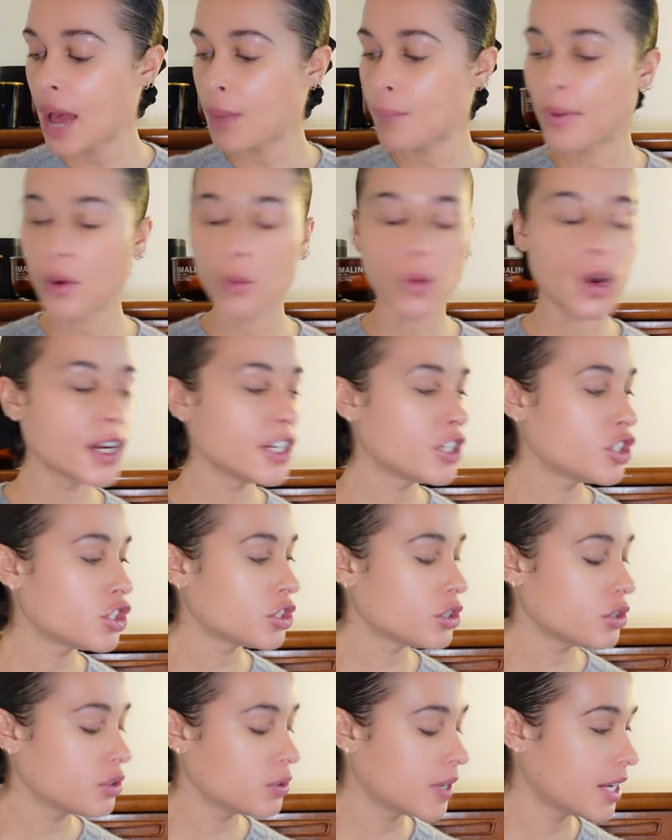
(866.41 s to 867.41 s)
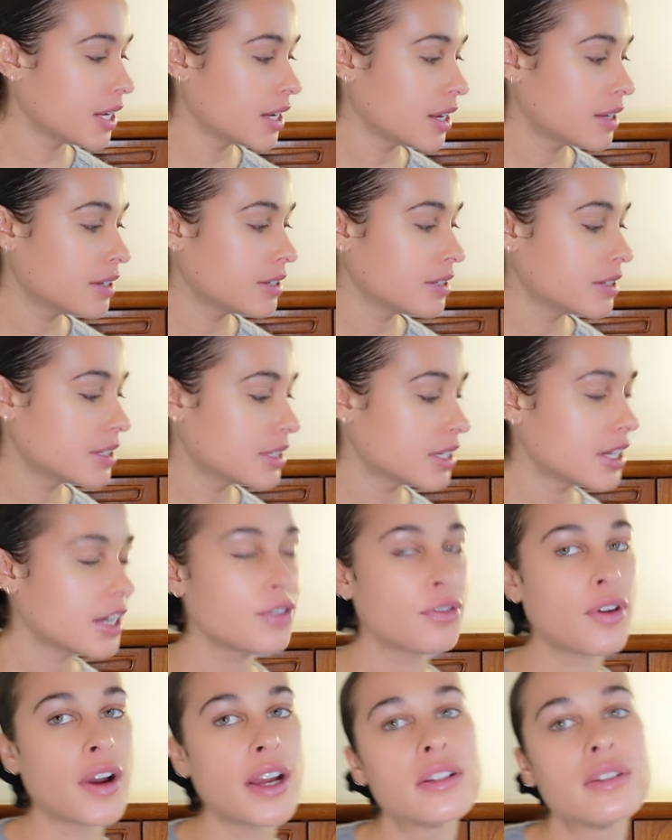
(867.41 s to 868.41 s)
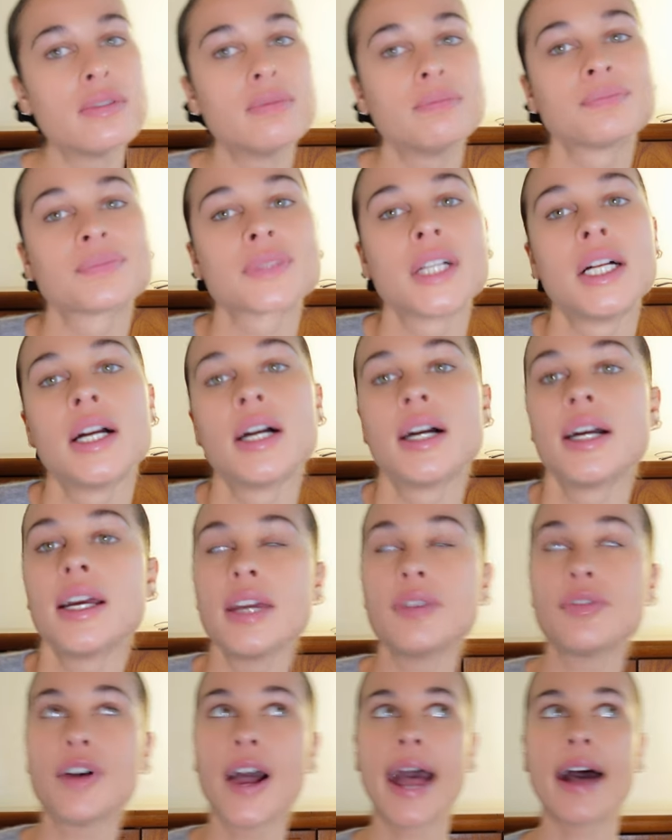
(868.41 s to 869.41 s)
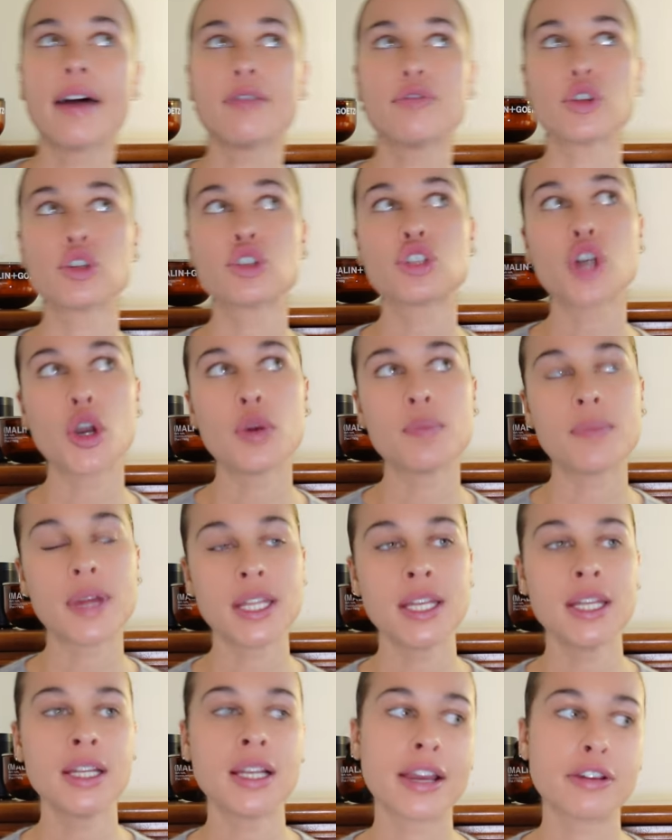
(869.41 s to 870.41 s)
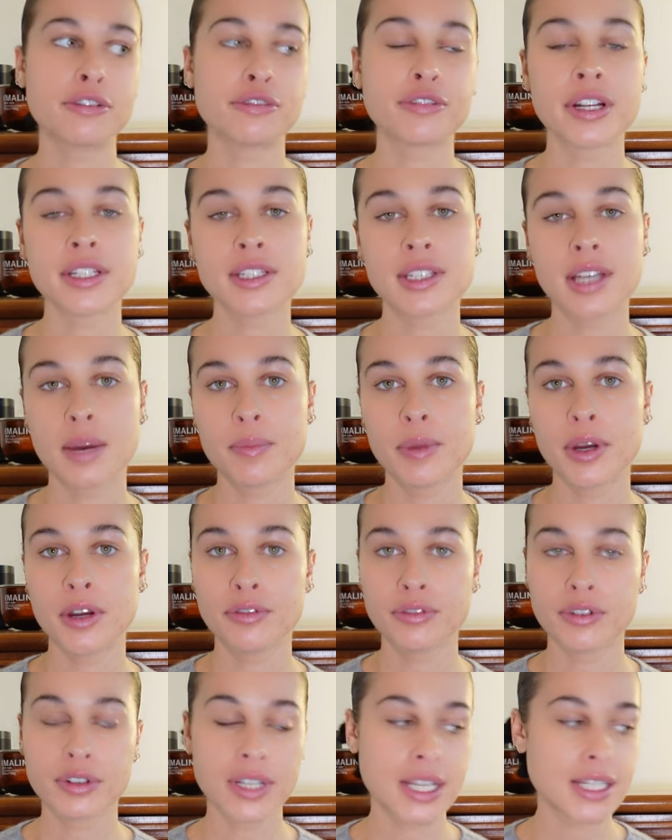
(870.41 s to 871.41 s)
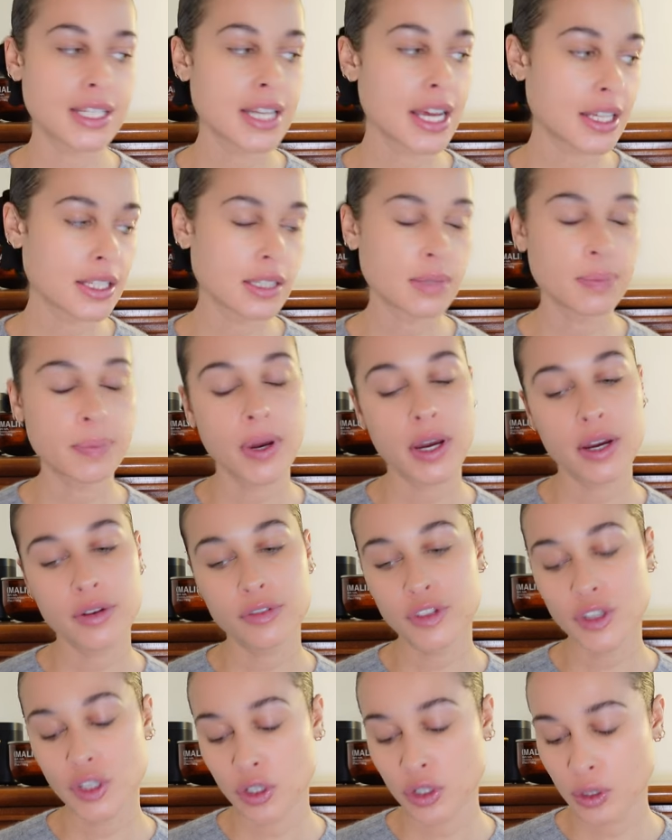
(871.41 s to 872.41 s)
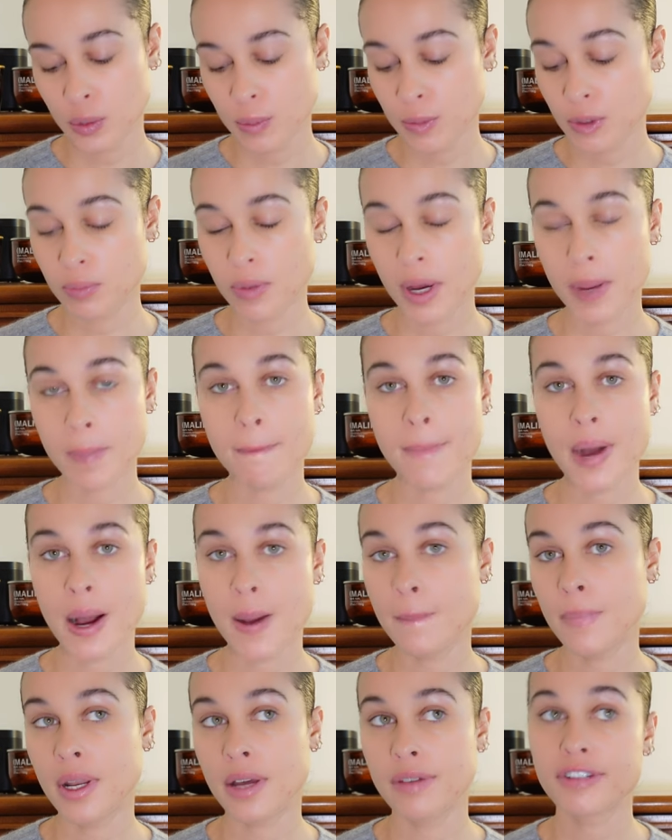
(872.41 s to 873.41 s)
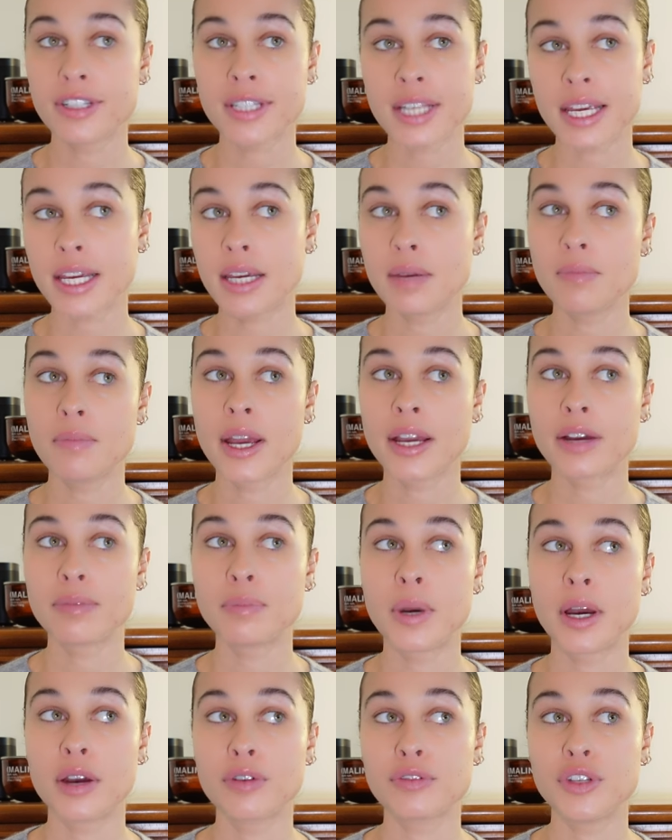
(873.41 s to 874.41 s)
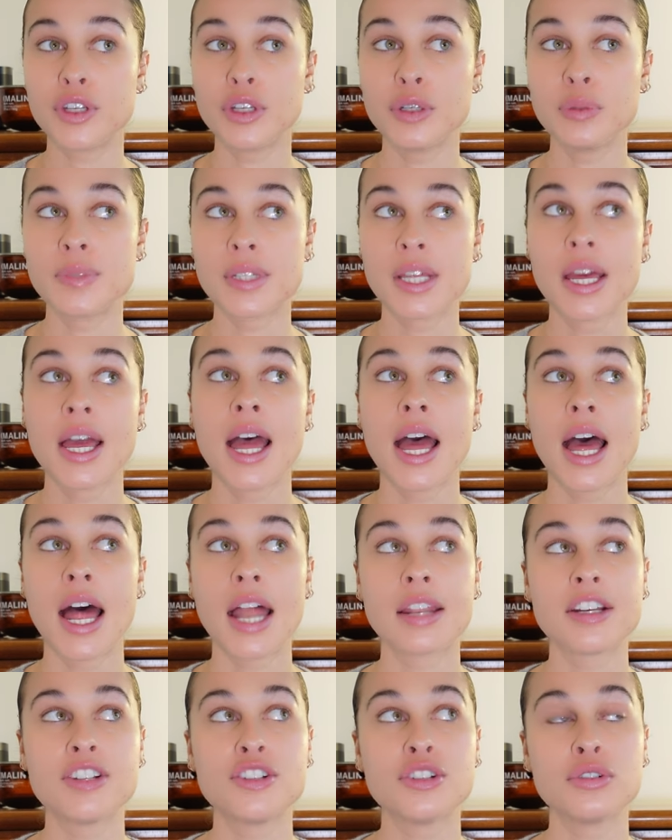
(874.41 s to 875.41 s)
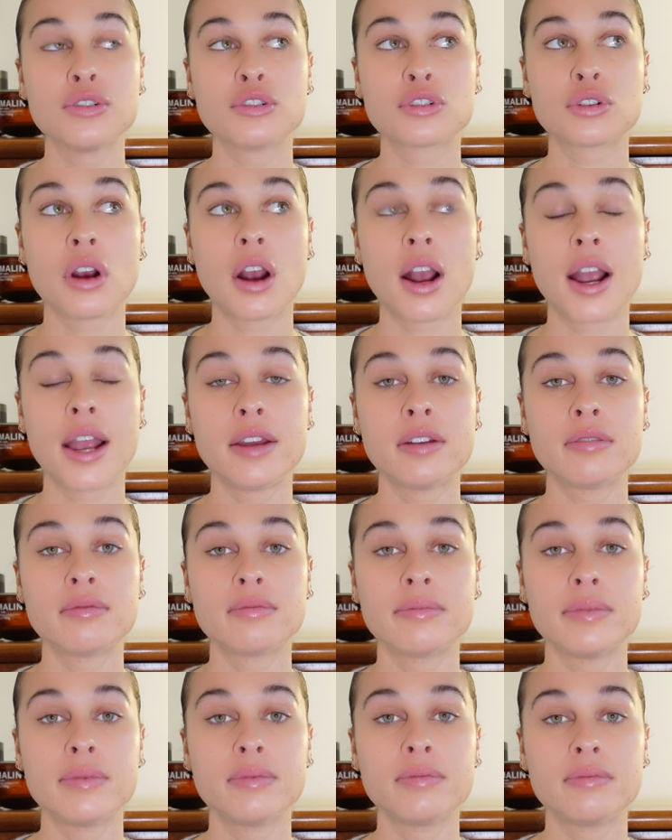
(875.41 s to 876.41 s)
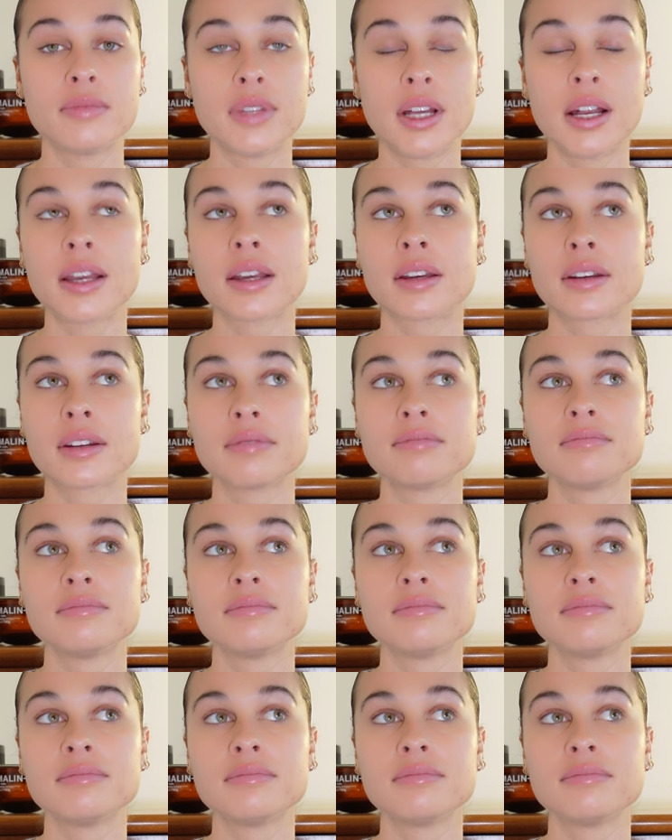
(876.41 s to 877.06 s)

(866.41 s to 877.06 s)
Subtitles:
But what I do is, if I have so many, like friends come over and they take some perfumes, my mum loves taking my perfumes, and I do try like